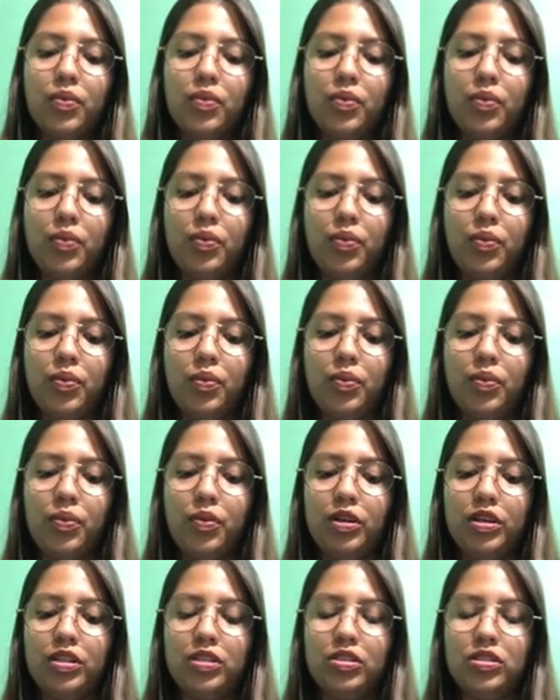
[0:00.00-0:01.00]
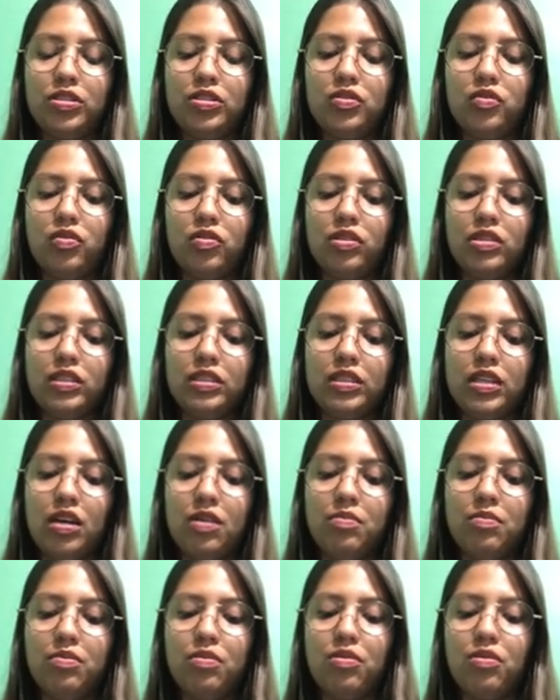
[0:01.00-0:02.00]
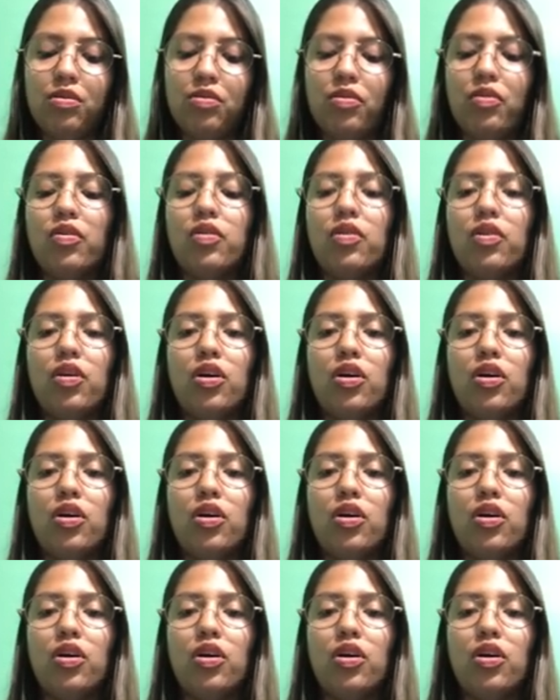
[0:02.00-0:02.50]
which, for example,